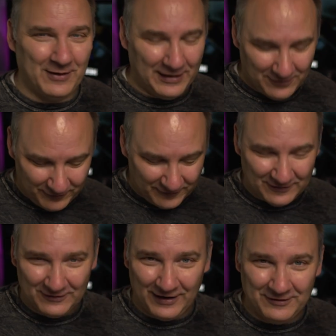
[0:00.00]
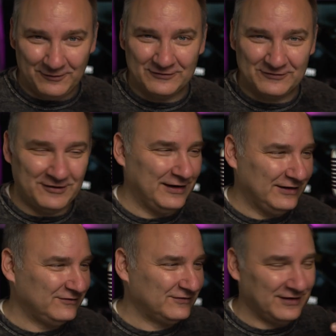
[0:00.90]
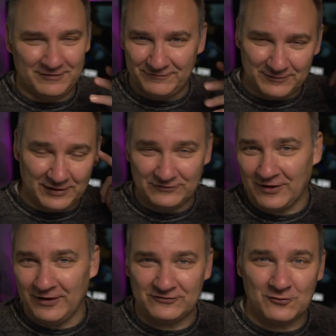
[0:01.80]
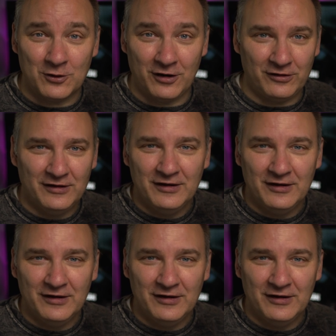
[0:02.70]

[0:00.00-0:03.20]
I know that they're, I know it's good. I just kind of, you know, sorry, squirrel.